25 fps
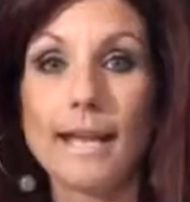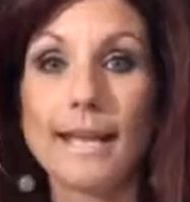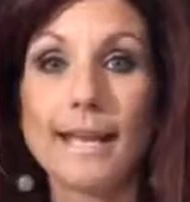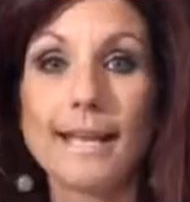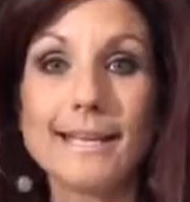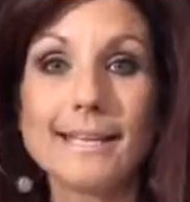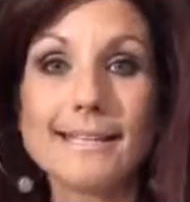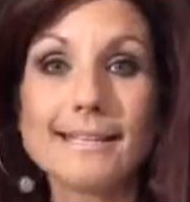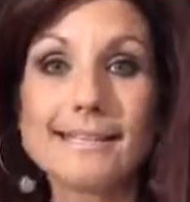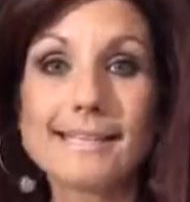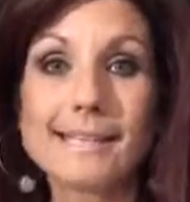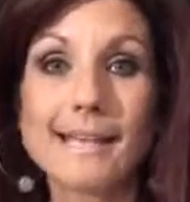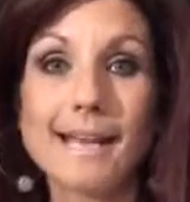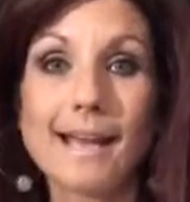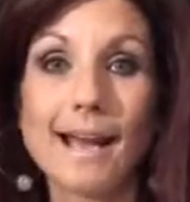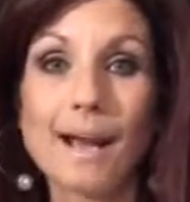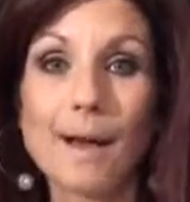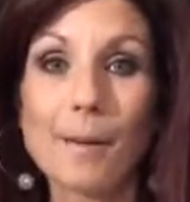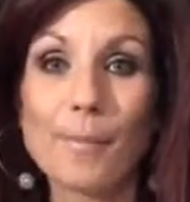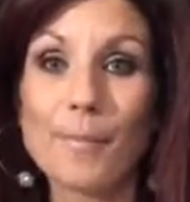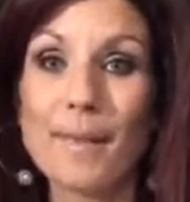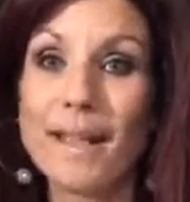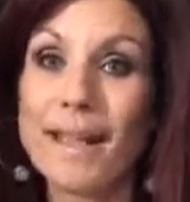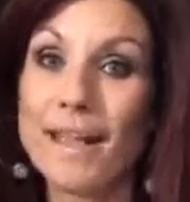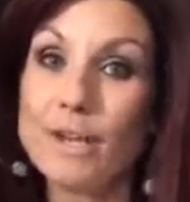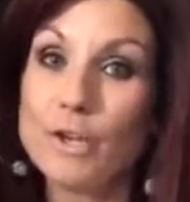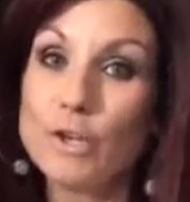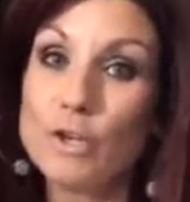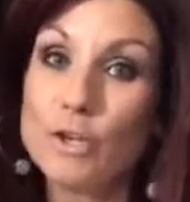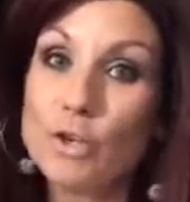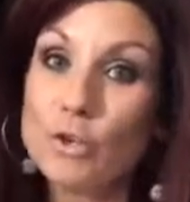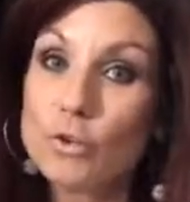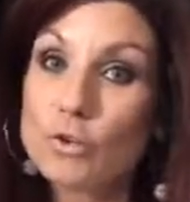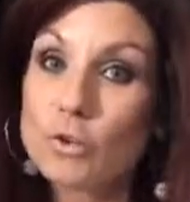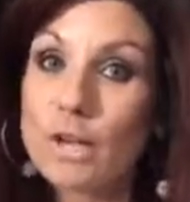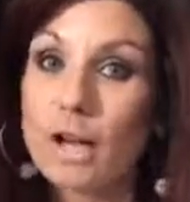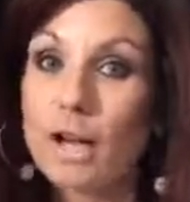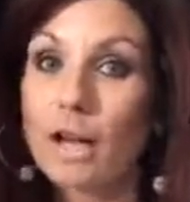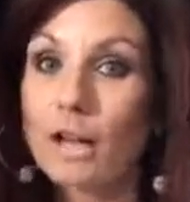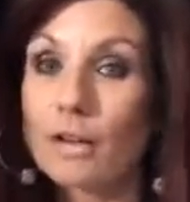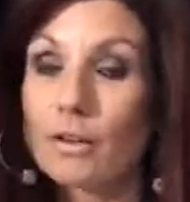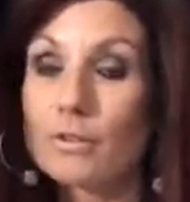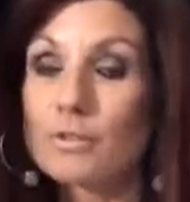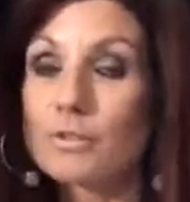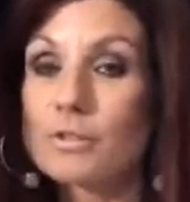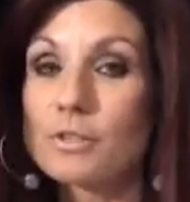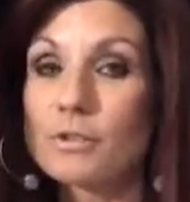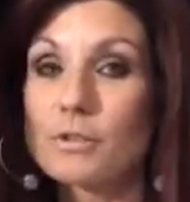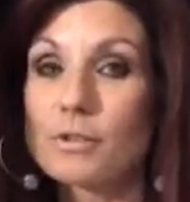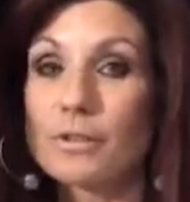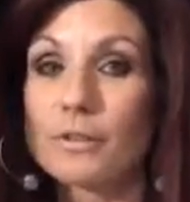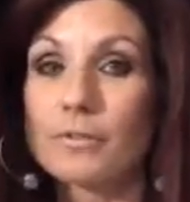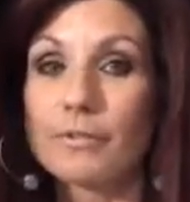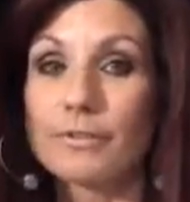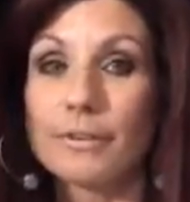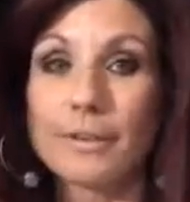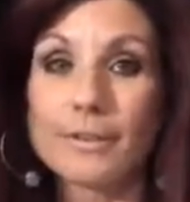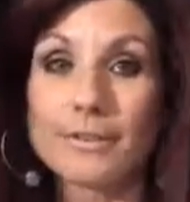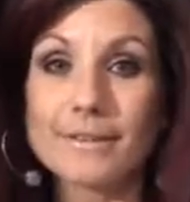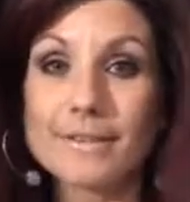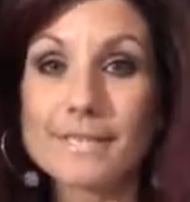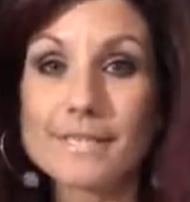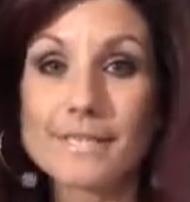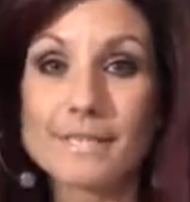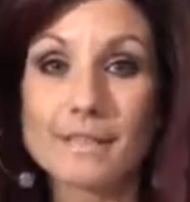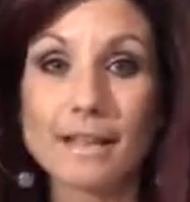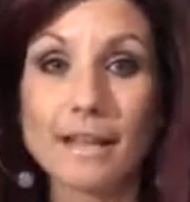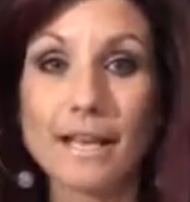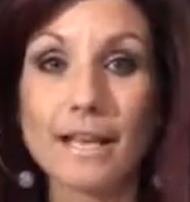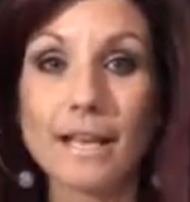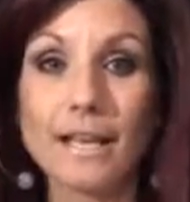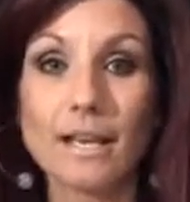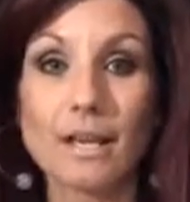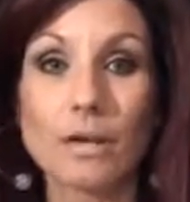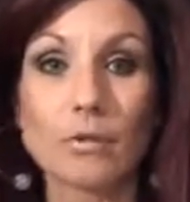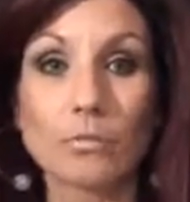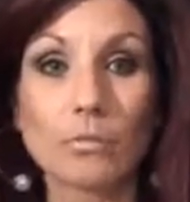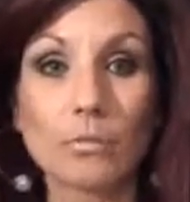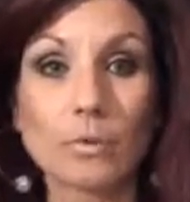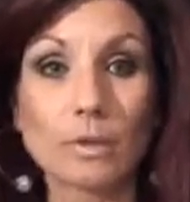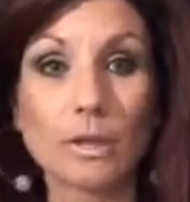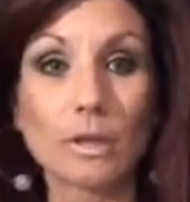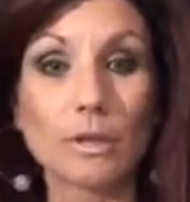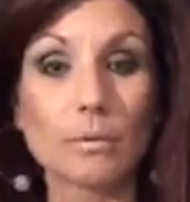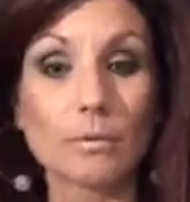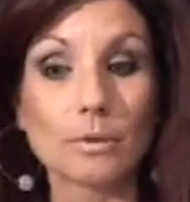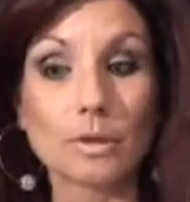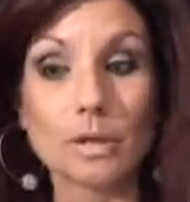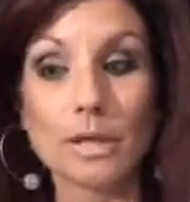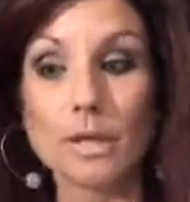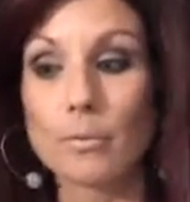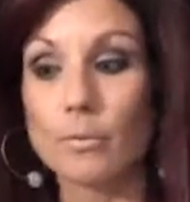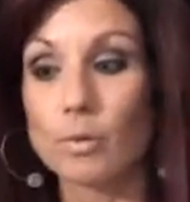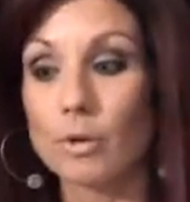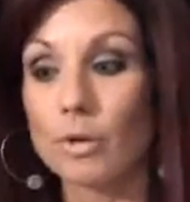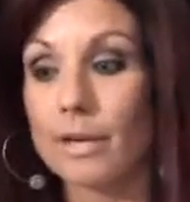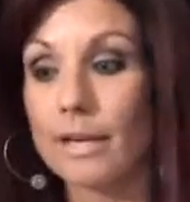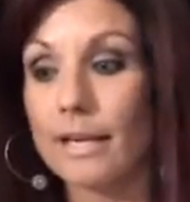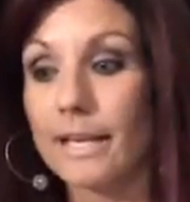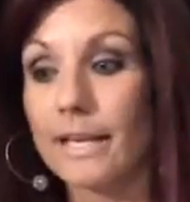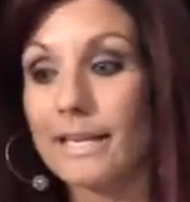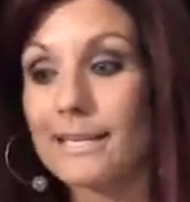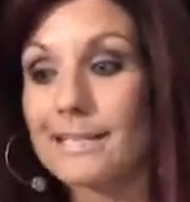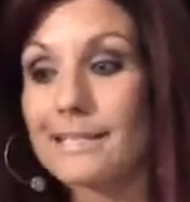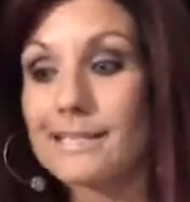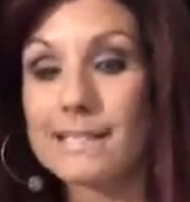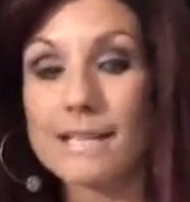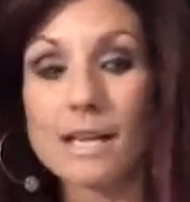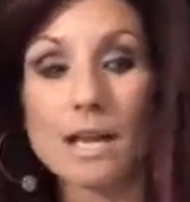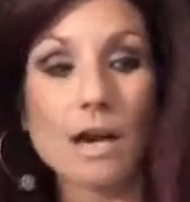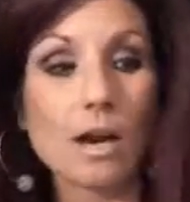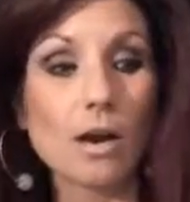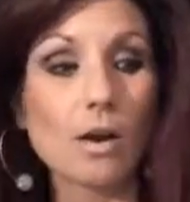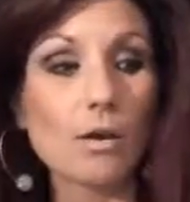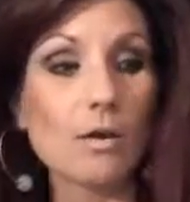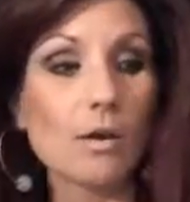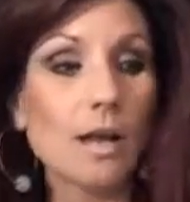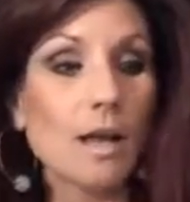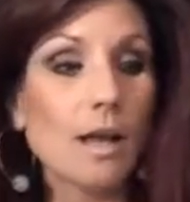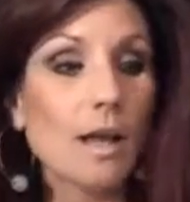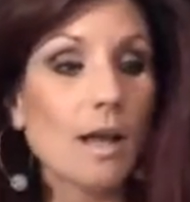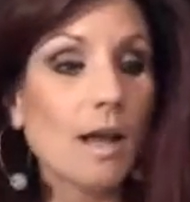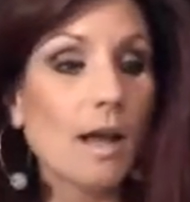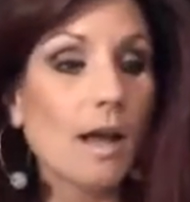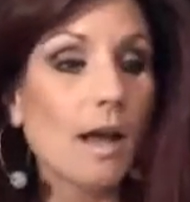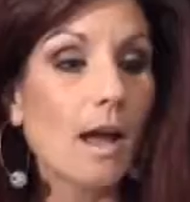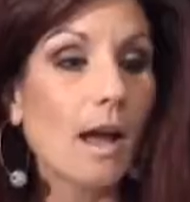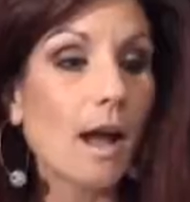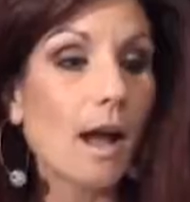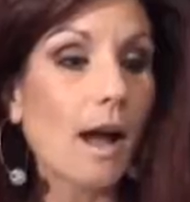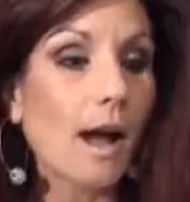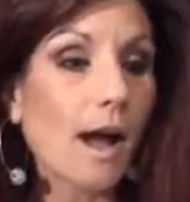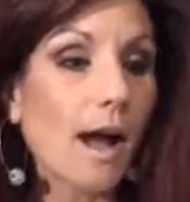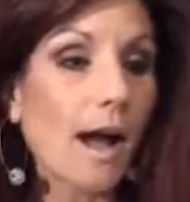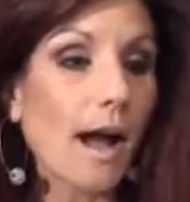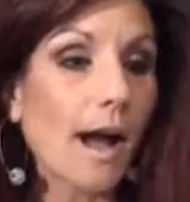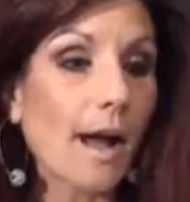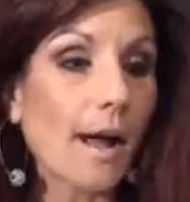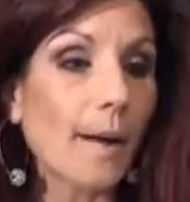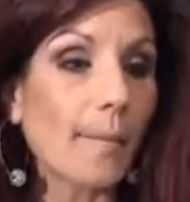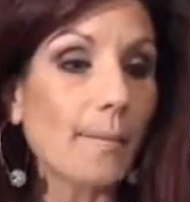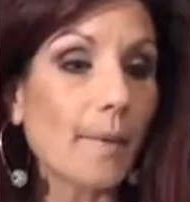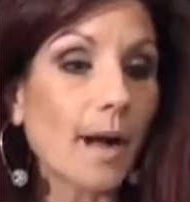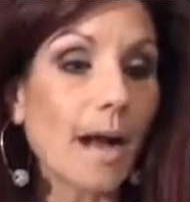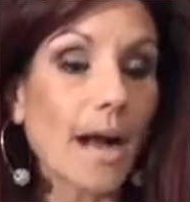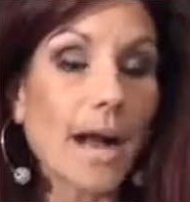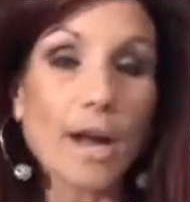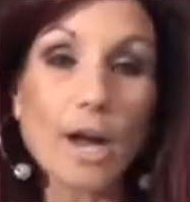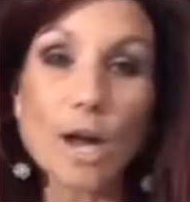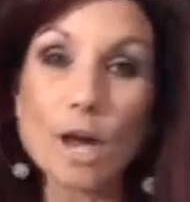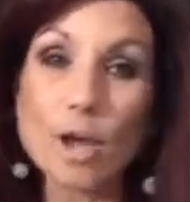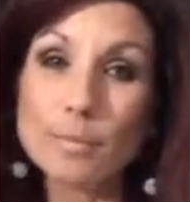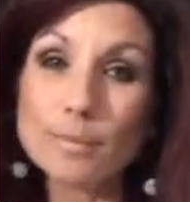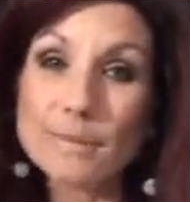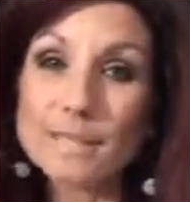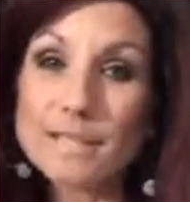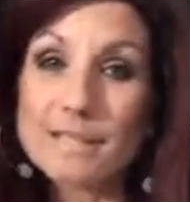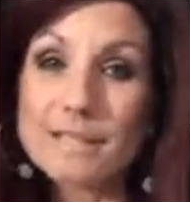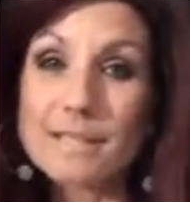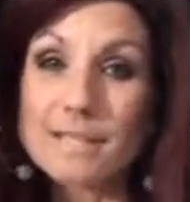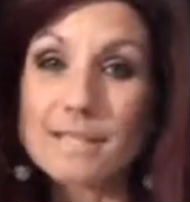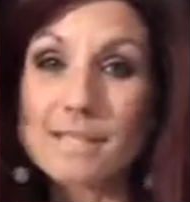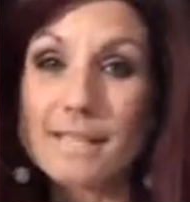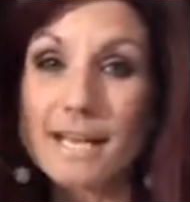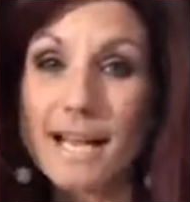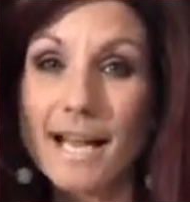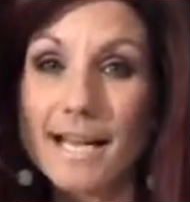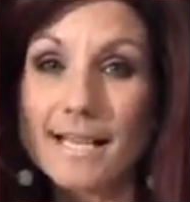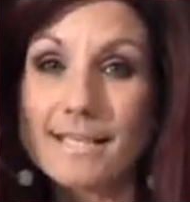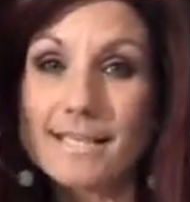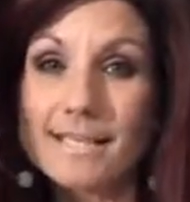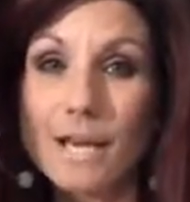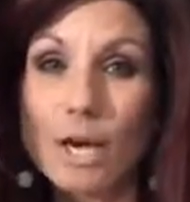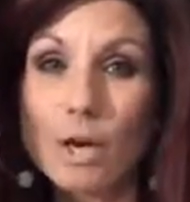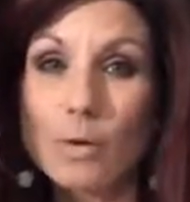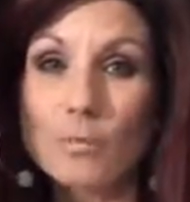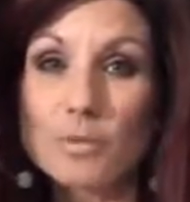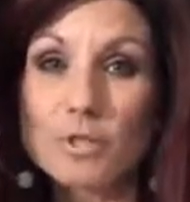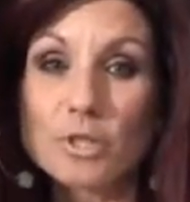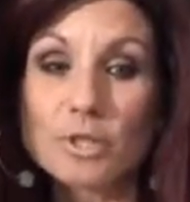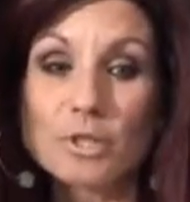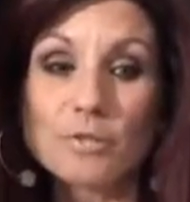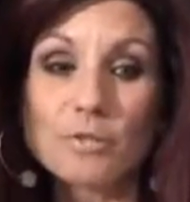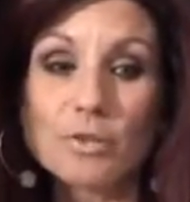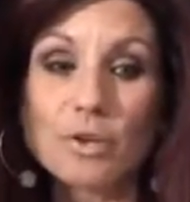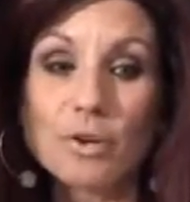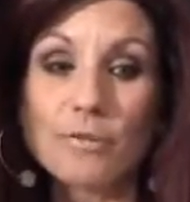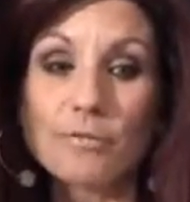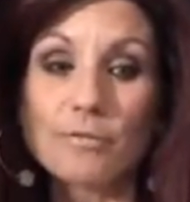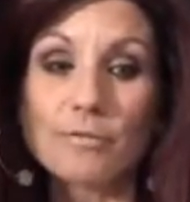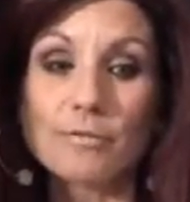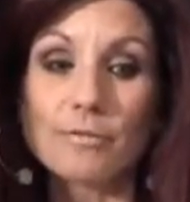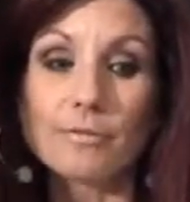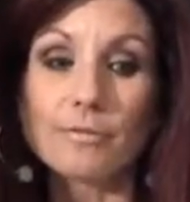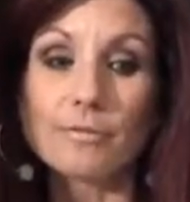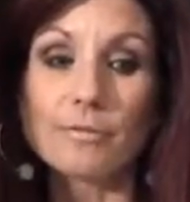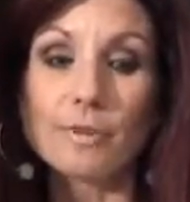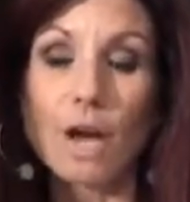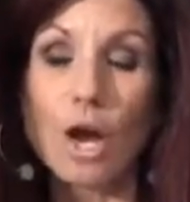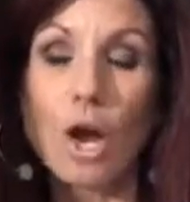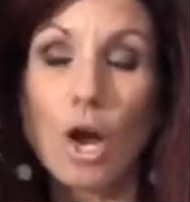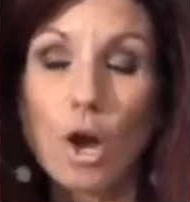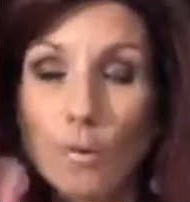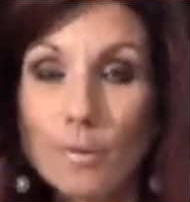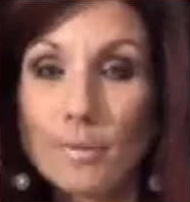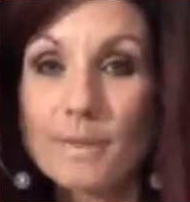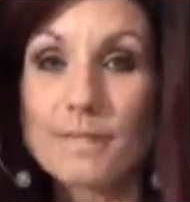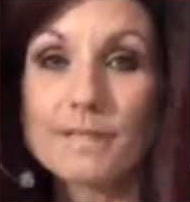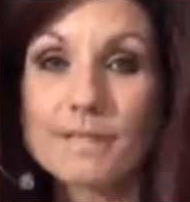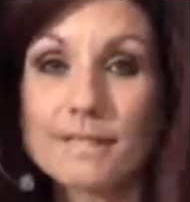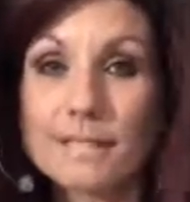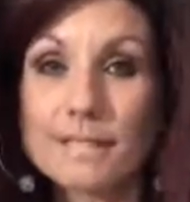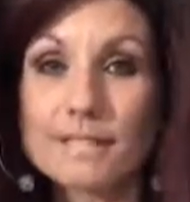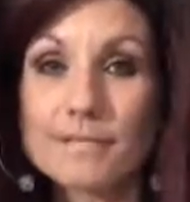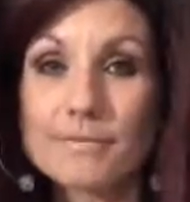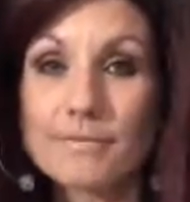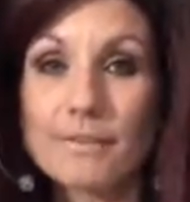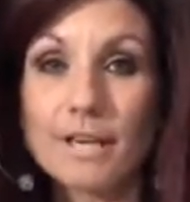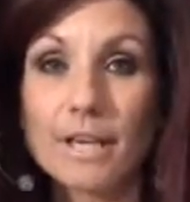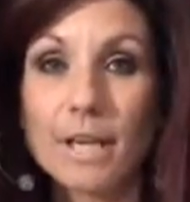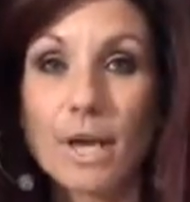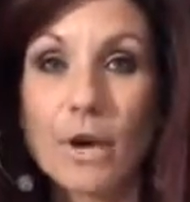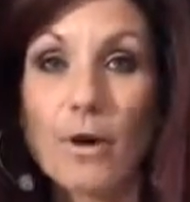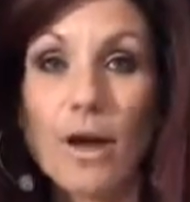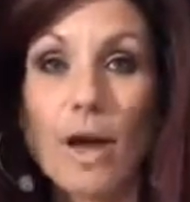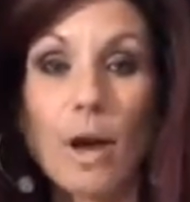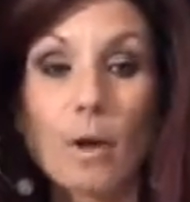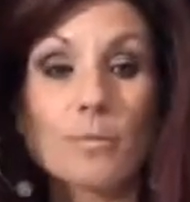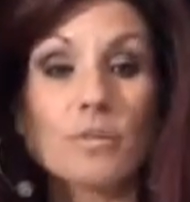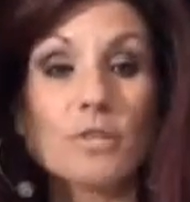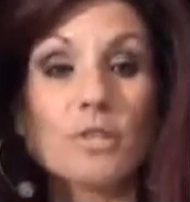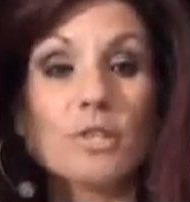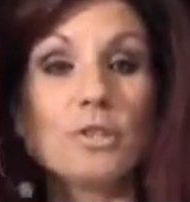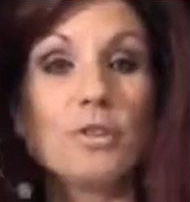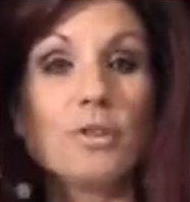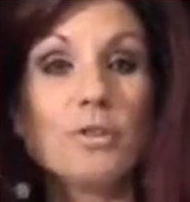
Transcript: He's in nude colors, and they're very slate and really, really pretty. So I hope that this, guys, helps you. I hope that this video helps you.